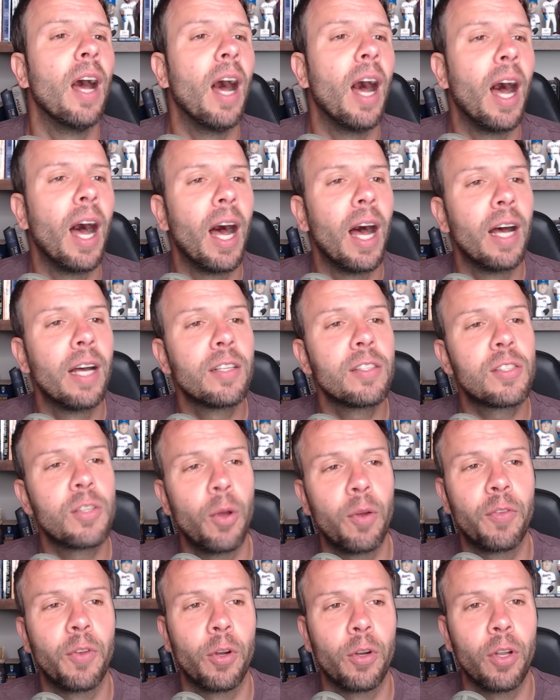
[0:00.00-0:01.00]
Uh, so
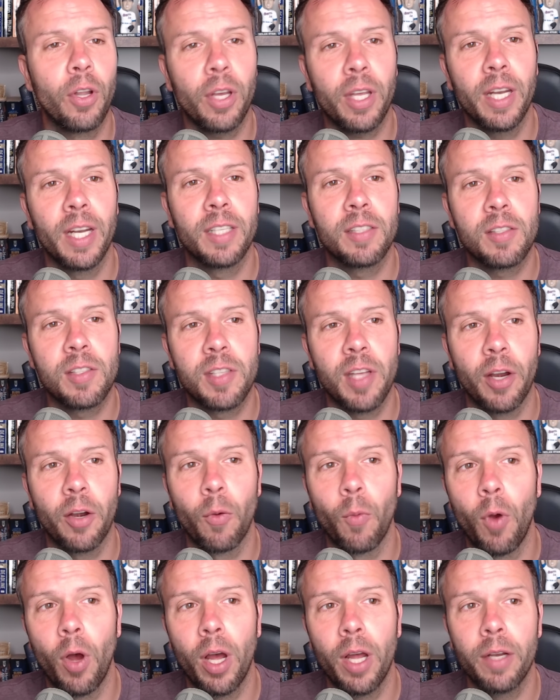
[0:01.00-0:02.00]
if you're looking at center
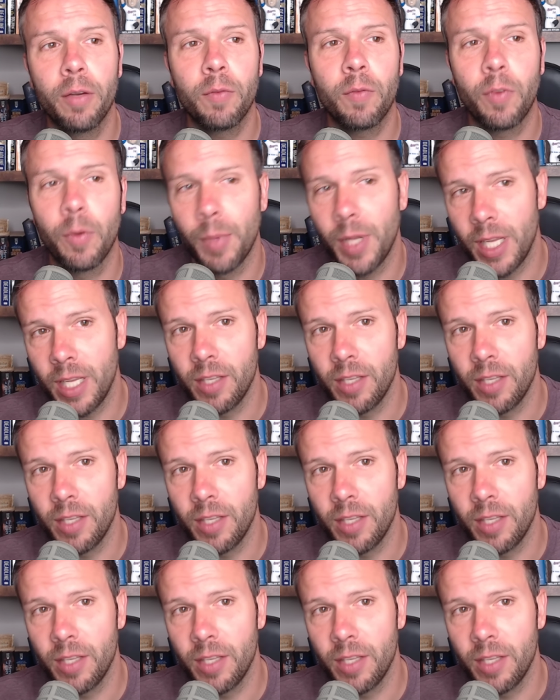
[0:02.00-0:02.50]
one, for me,